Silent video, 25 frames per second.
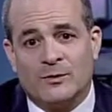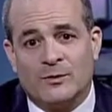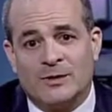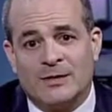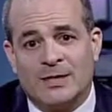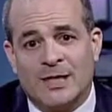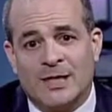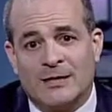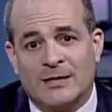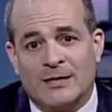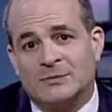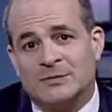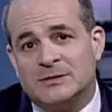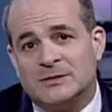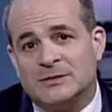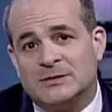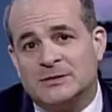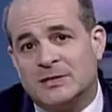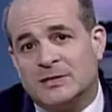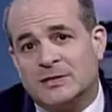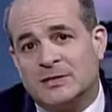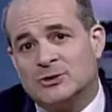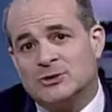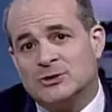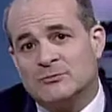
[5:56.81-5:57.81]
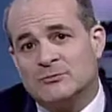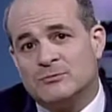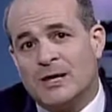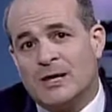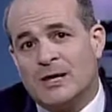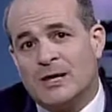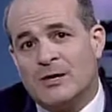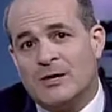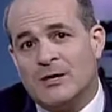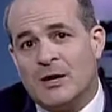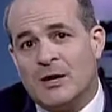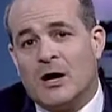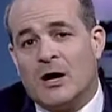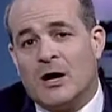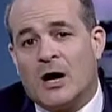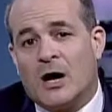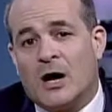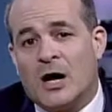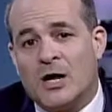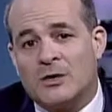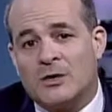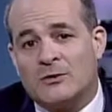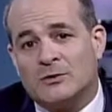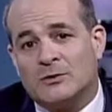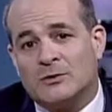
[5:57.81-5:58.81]
what that means is you may
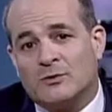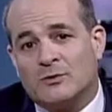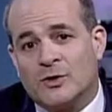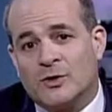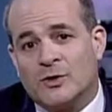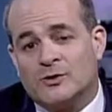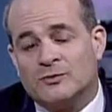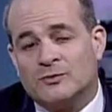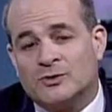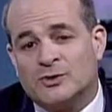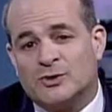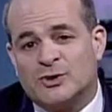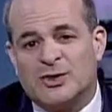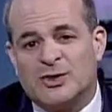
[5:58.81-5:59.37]
hire a lawyer